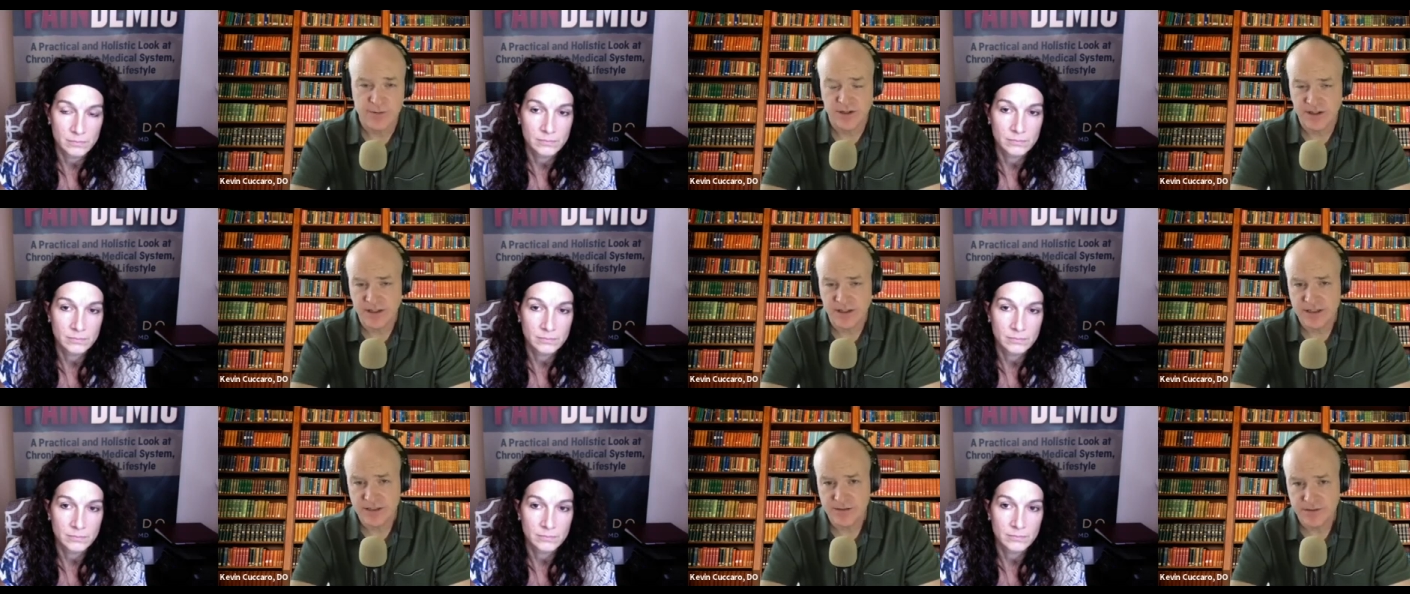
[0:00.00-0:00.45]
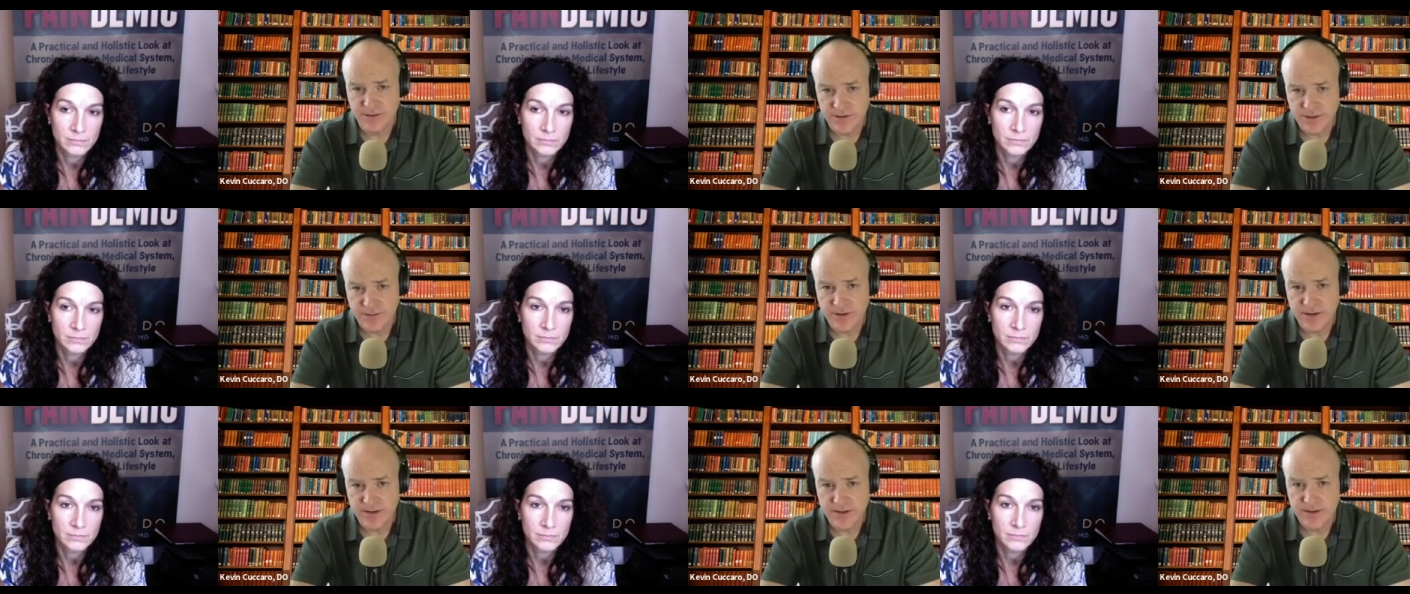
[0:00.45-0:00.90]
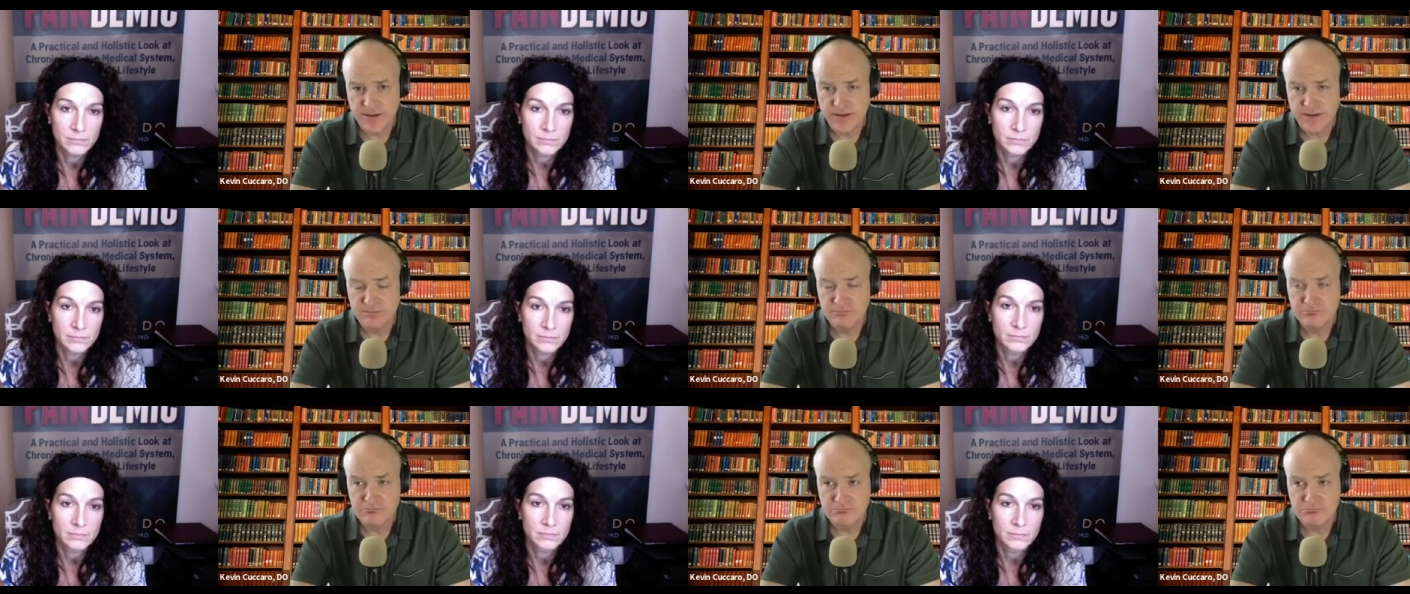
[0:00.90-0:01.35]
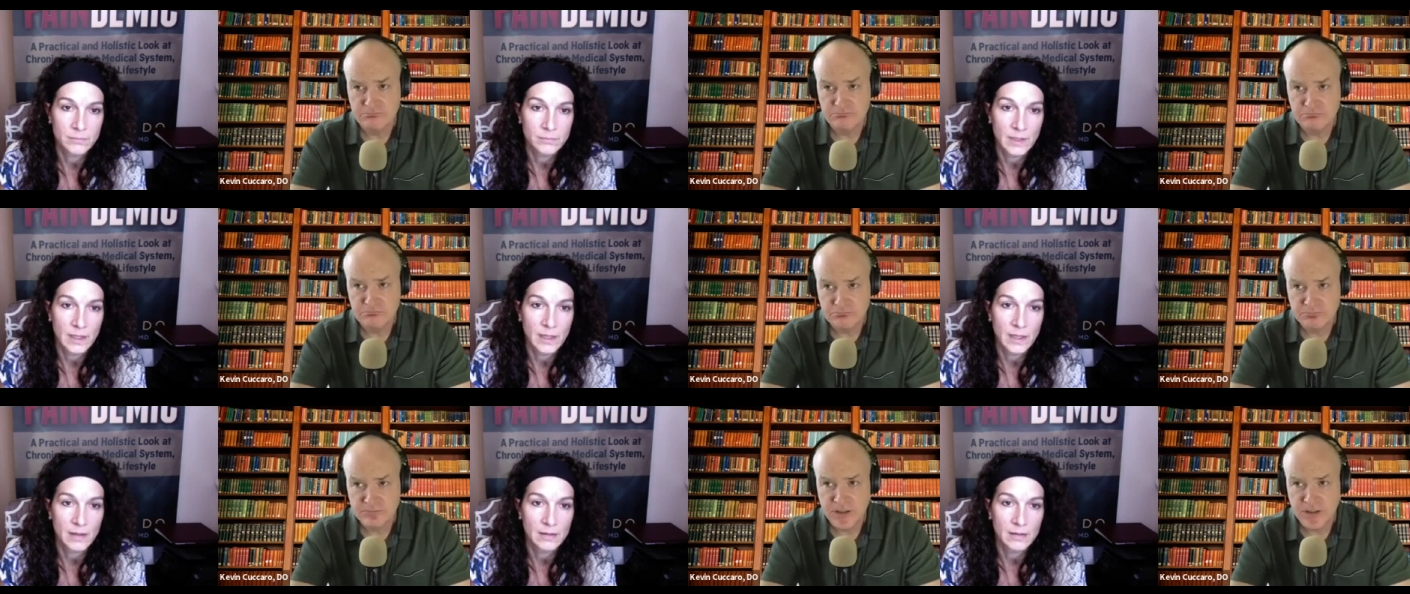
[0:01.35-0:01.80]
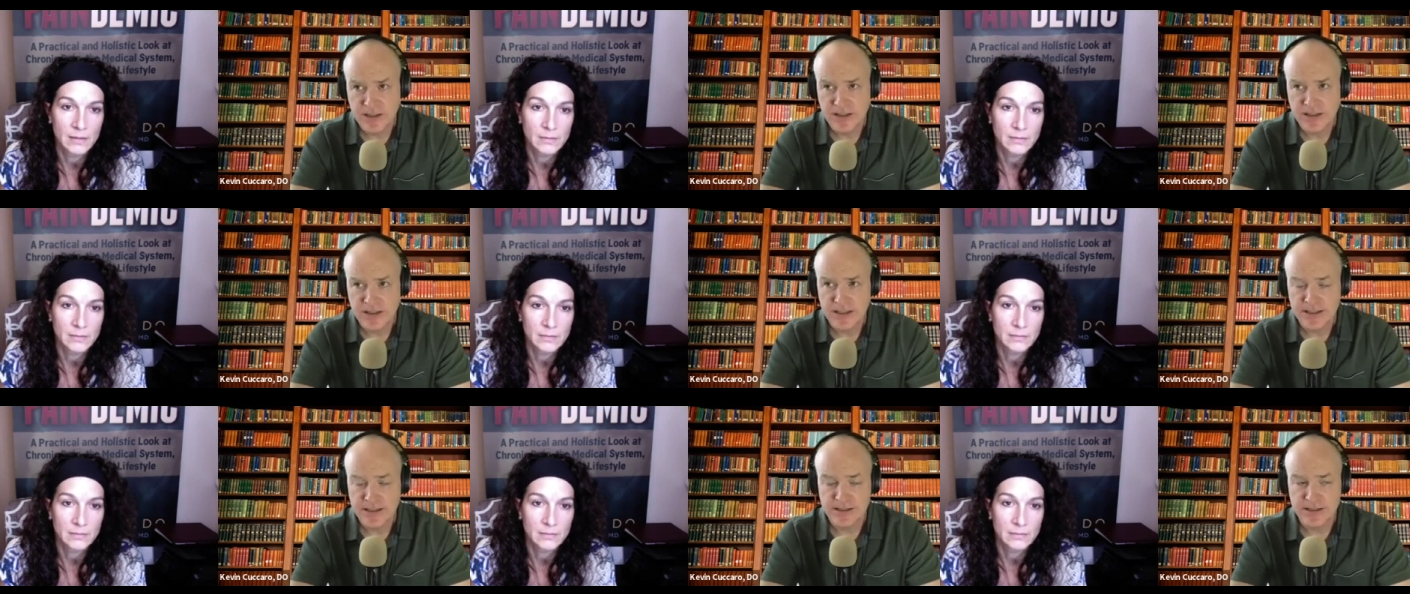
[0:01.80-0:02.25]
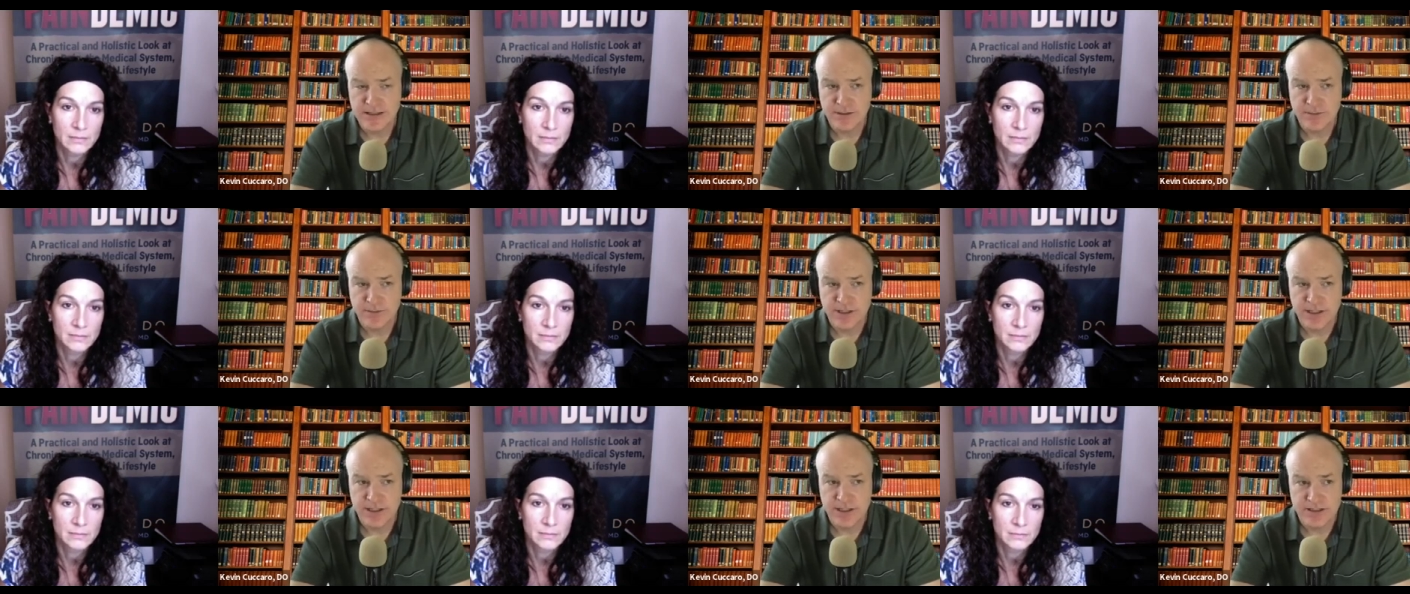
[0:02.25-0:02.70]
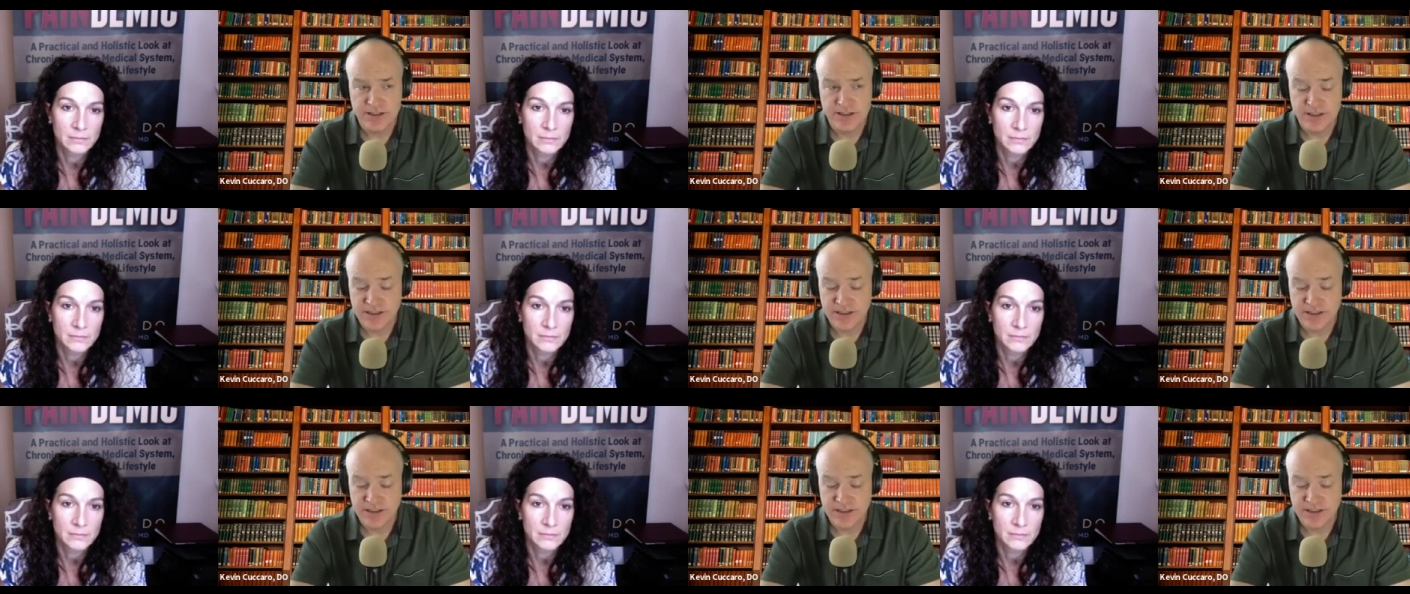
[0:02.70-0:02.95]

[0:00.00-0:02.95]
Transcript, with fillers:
Speaker 1: aren't going to agree with. Yeah. Uh, because there's a